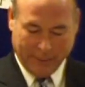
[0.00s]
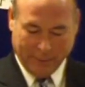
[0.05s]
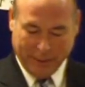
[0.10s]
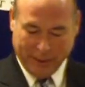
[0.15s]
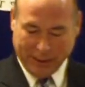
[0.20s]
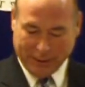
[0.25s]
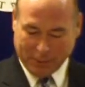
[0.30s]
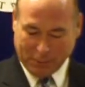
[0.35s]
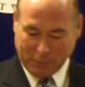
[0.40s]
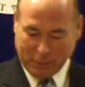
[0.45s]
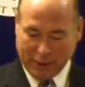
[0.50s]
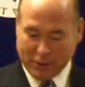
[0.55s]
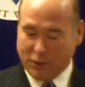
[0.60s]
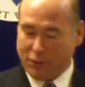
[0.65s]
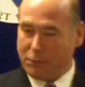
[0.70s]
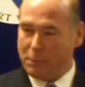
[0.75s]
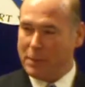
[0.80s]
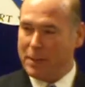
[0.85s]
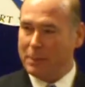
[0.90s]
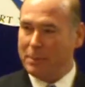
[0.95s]
It is a pleasure
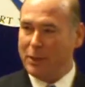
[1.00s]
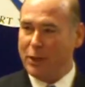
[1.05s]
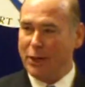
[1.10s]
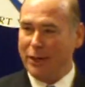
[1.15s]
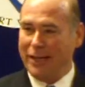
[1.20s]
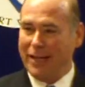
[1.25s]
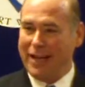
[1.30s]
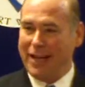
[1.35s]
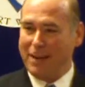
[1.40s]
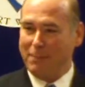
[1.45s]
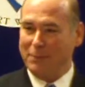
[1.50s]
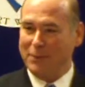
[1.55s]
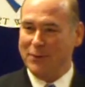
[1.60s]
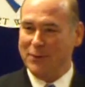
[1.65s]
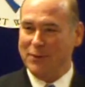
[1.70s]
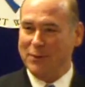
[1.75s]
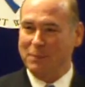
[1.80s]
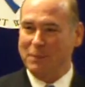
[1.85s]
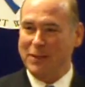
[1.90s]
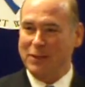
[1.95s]
for me to be on campus.
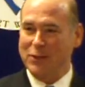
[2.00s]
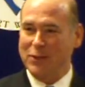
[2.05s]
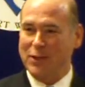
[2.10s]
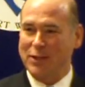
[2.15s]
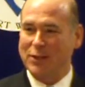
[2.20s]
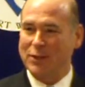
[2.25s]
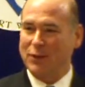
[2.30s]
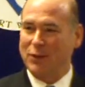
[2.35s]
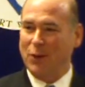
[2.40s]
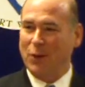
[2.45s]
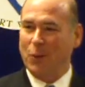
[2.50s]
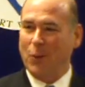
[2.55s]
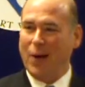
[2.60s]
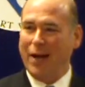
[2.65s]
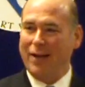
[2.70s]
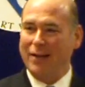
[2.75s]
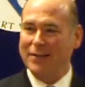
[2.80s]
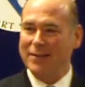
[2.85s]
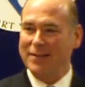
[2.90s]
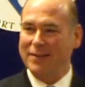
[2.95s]
It's been just a little
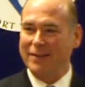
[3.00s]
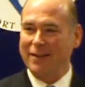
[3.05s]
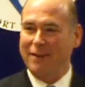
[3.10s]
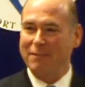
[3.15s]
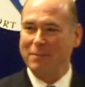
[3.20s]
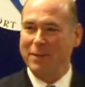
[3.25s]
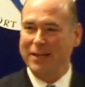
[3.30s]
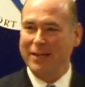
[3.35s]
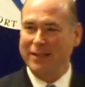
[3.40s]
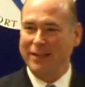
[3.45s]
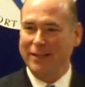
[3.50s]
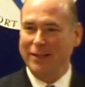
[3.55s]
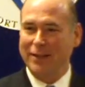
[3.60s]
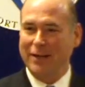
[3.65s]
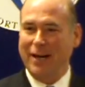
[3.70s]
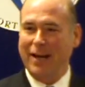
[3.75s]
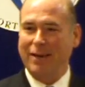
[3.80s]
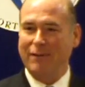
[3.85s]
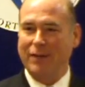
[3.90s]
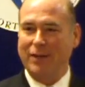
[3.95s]
while since I've been
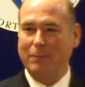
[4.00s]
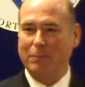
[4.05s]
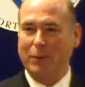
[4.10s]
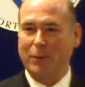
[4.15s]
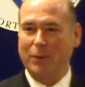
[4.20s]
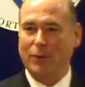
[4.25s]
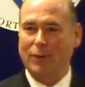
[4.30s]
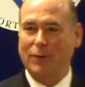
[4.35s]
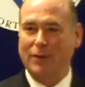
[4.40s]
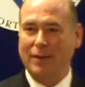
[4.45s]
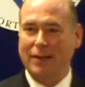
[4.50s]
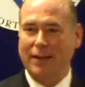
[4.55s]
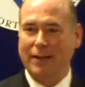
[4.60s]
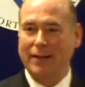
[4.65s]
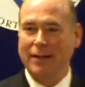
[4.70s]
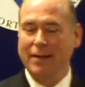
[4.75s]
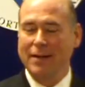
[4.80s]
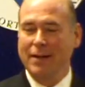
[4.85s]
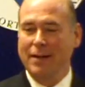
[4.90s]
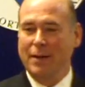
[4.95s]
here, having both
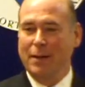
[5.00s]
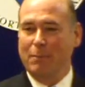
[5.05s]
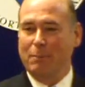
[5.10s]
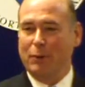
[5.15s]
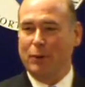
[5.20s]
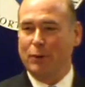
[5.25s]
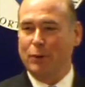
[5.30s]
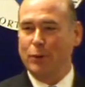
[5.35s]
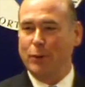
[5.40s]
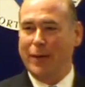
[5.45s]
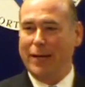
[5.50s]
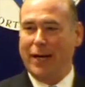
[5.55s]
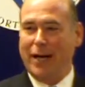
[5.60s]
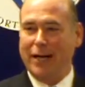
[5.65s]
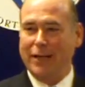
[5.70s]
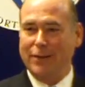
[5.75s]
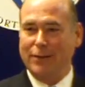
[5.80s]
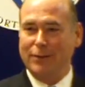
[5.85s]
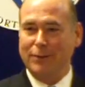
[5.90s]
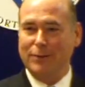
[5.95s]
Purdue
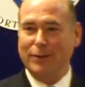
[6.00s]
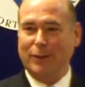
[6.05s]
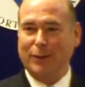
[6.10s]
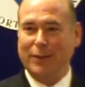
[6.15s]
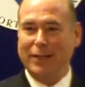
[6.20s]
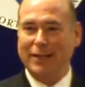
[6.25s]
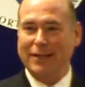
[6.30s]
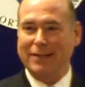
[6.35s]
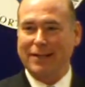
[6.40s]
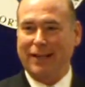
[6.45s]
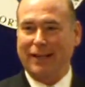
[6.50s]
and IU degrees.